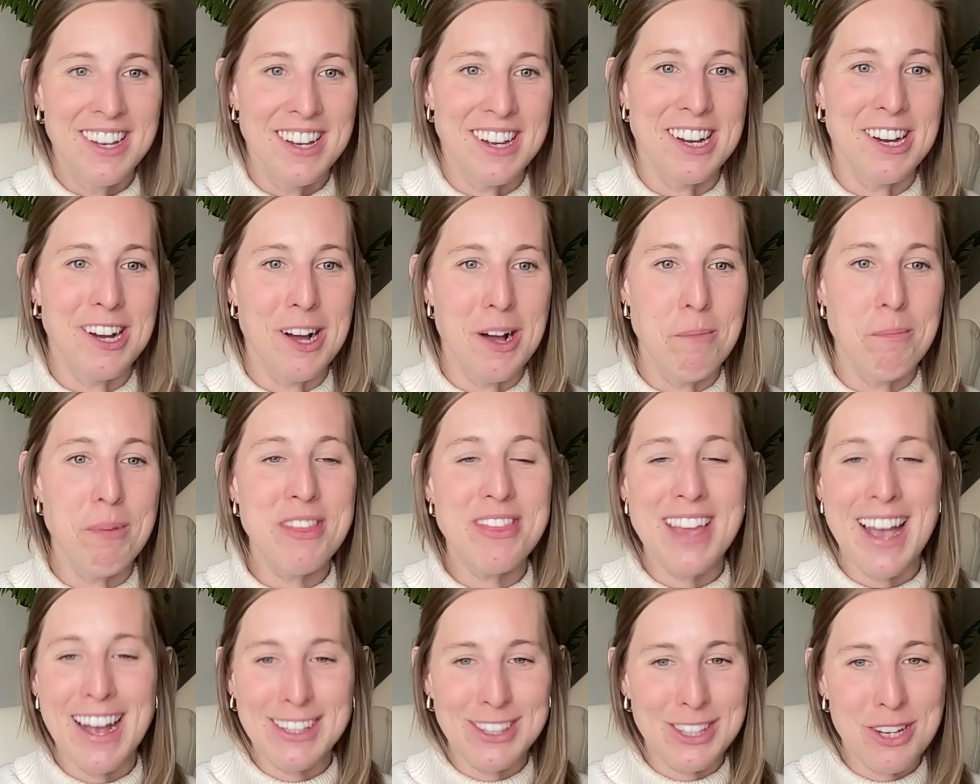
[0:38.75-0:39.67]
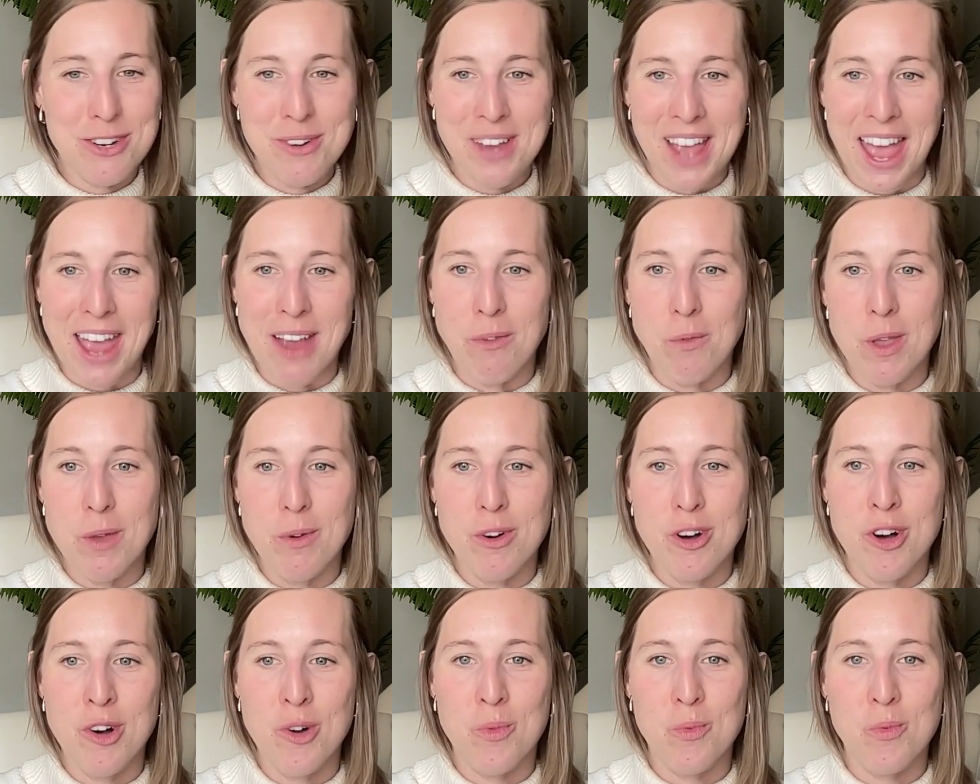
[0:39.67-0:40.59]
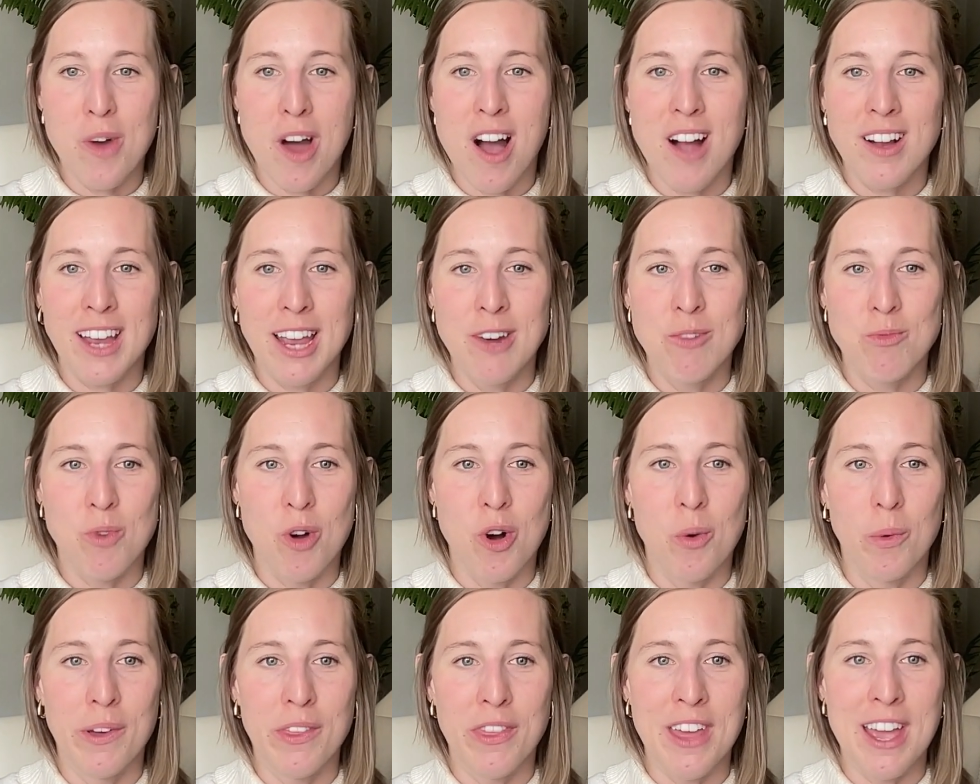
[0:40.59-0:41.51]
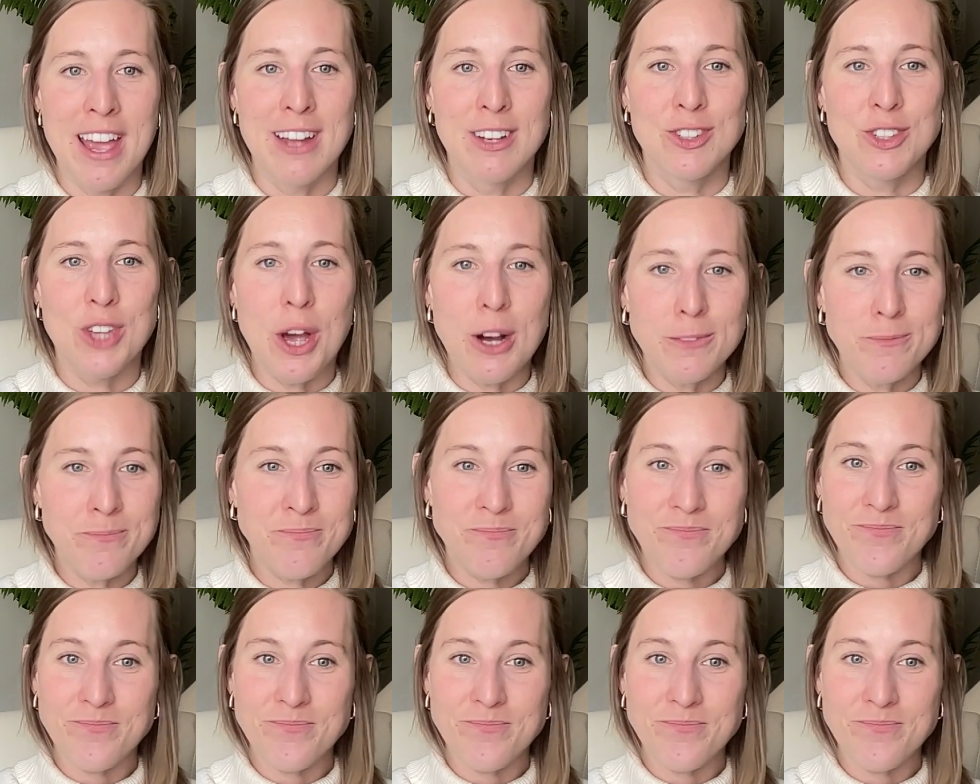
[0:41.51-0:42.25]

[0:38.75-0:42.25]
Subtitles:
But that's okay. We will rock and roll with it. So